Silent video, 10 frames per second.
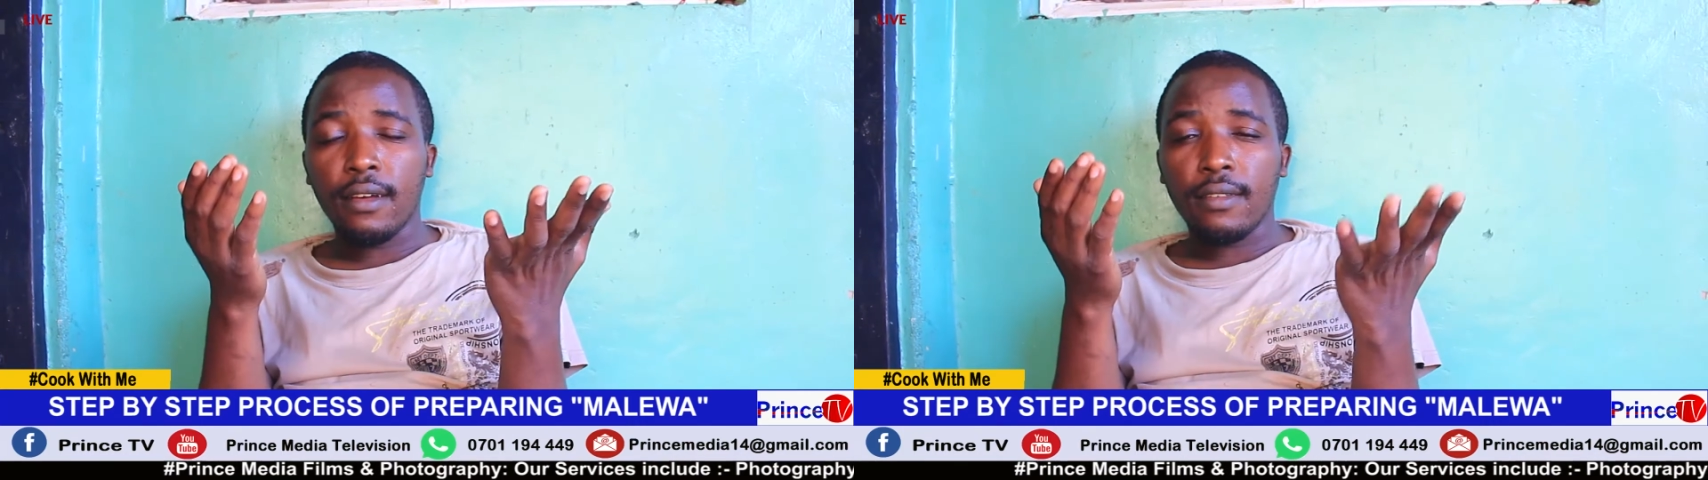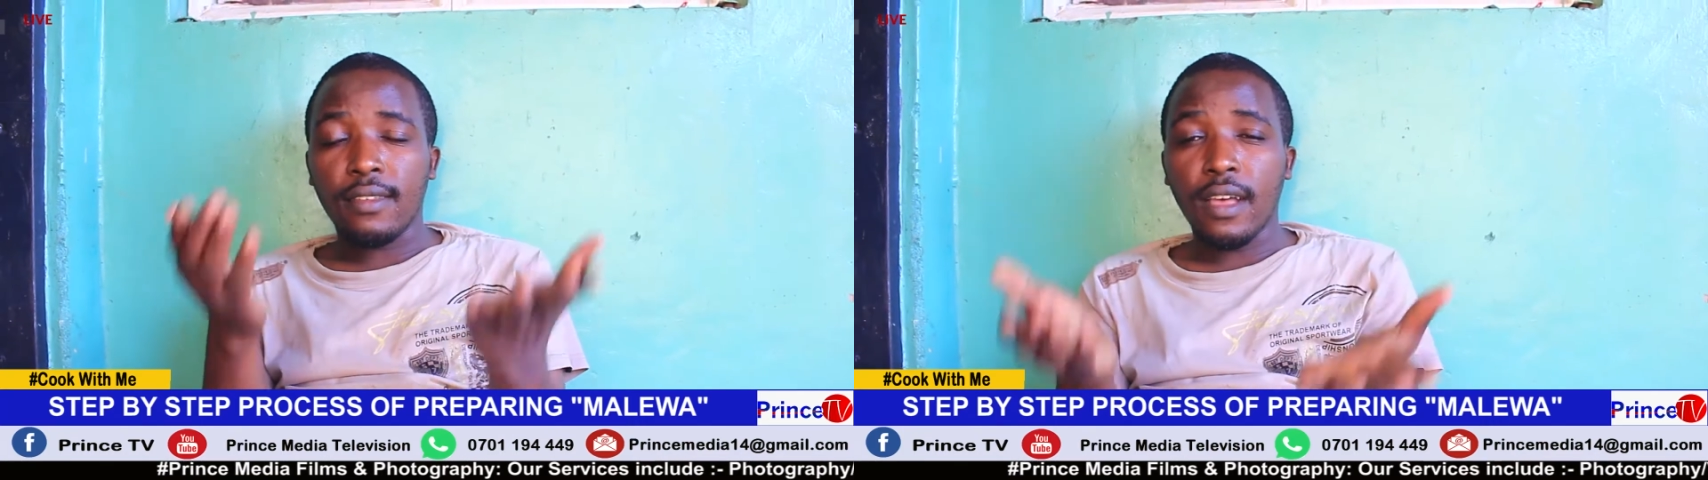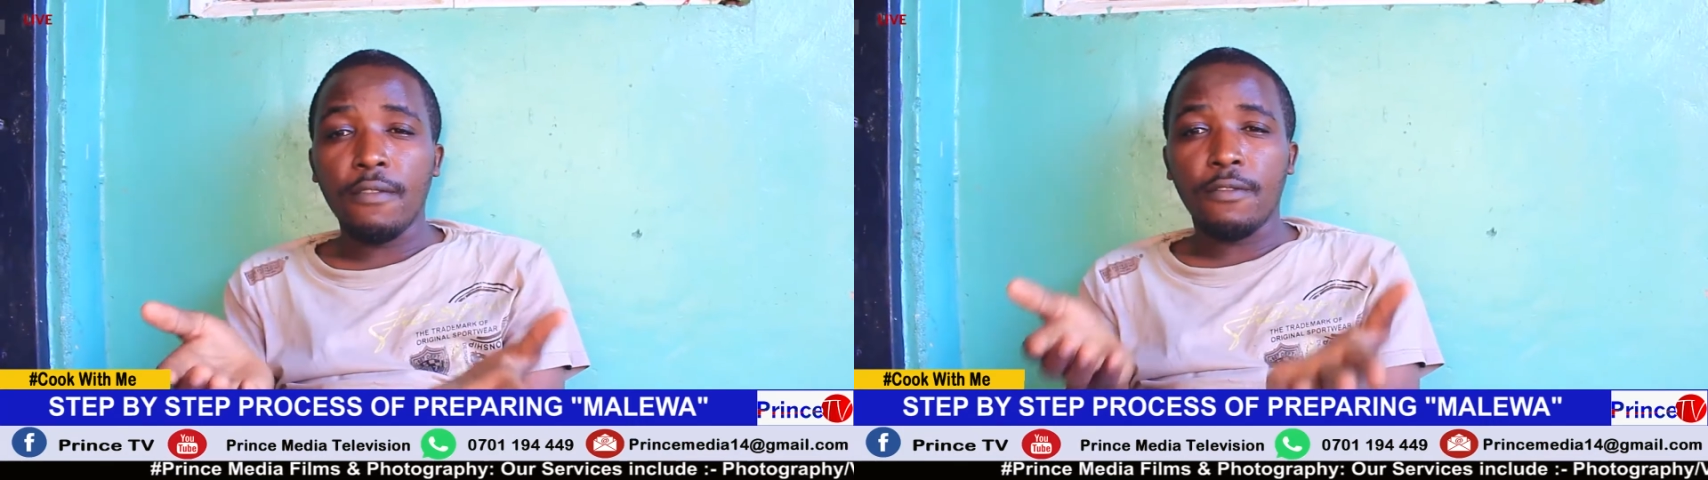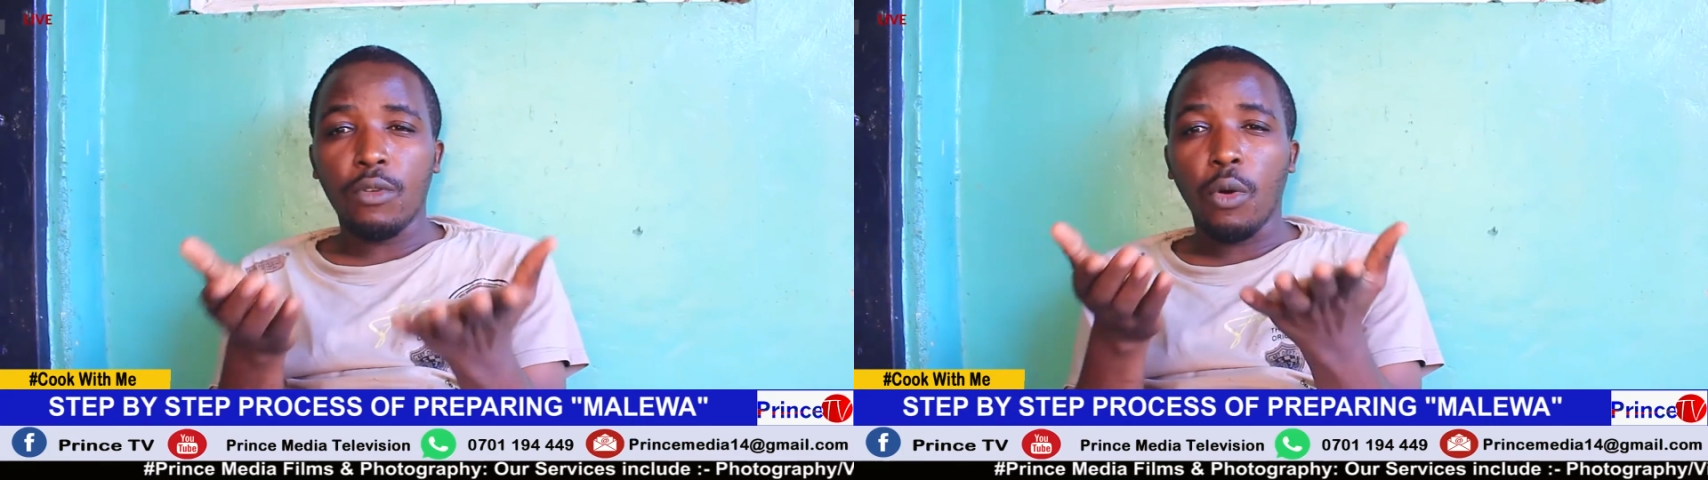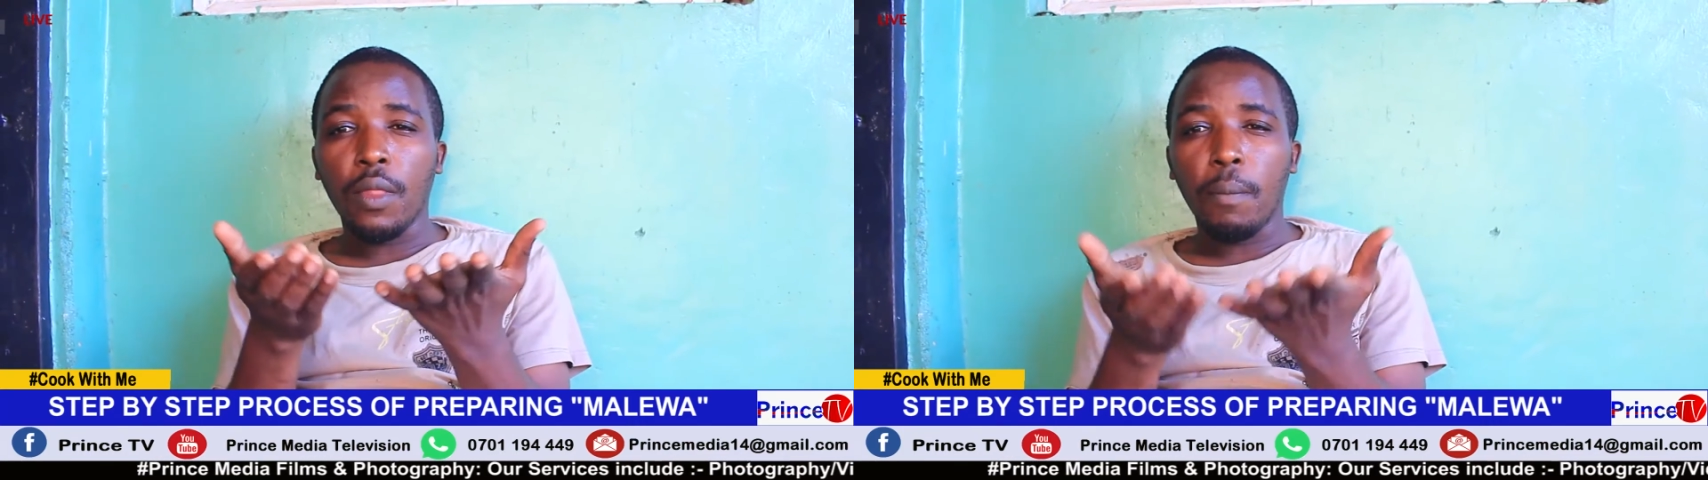served
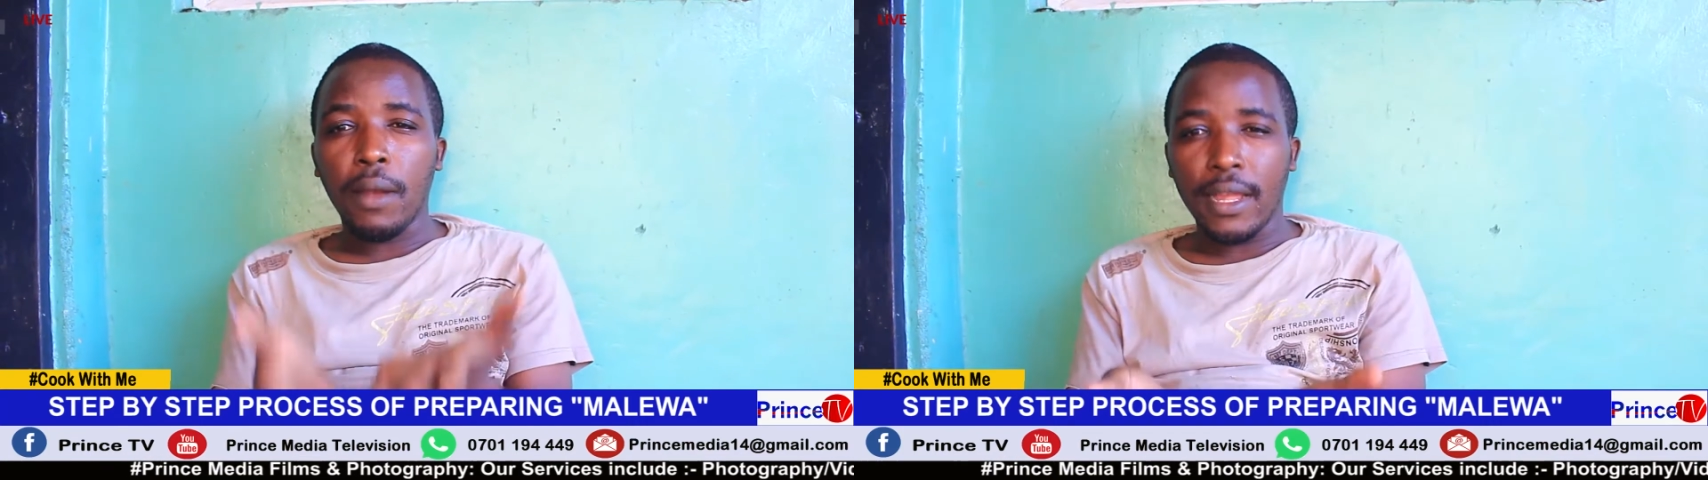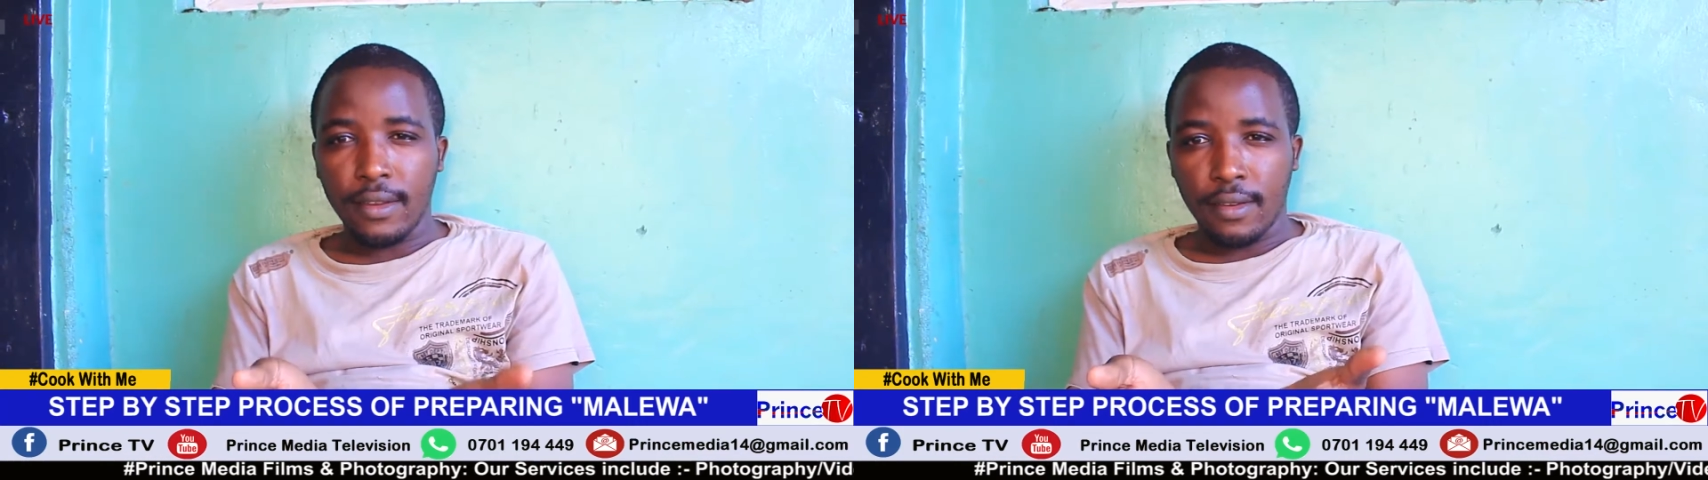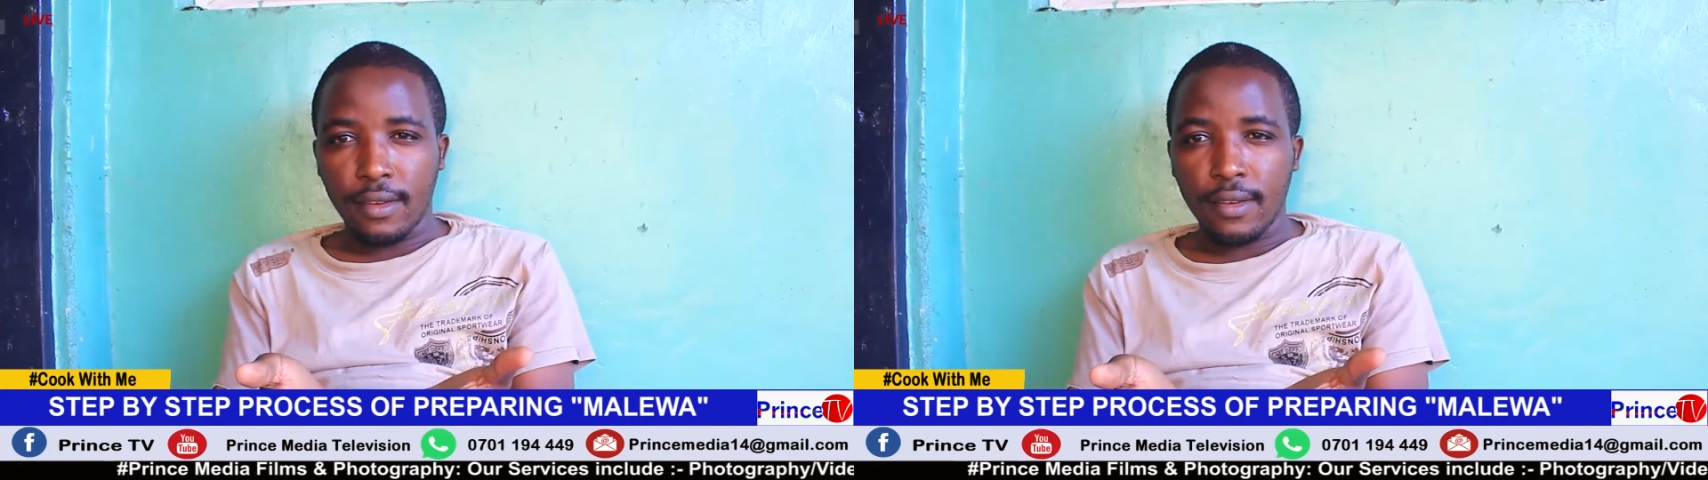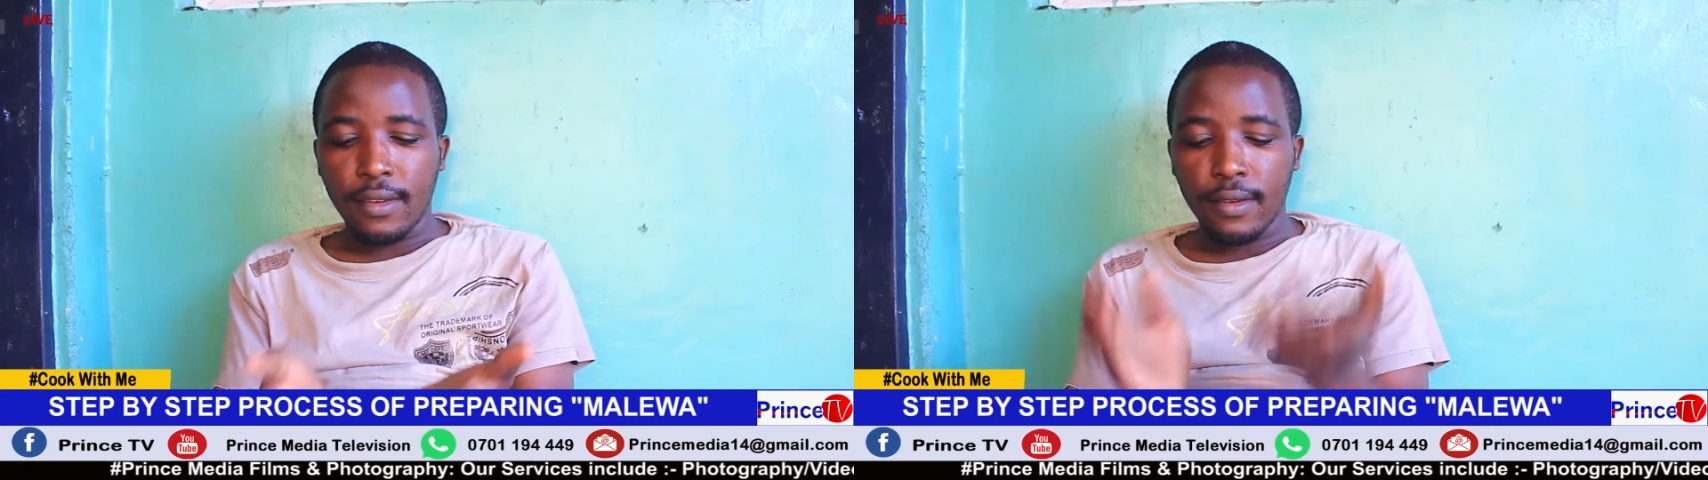on the plate.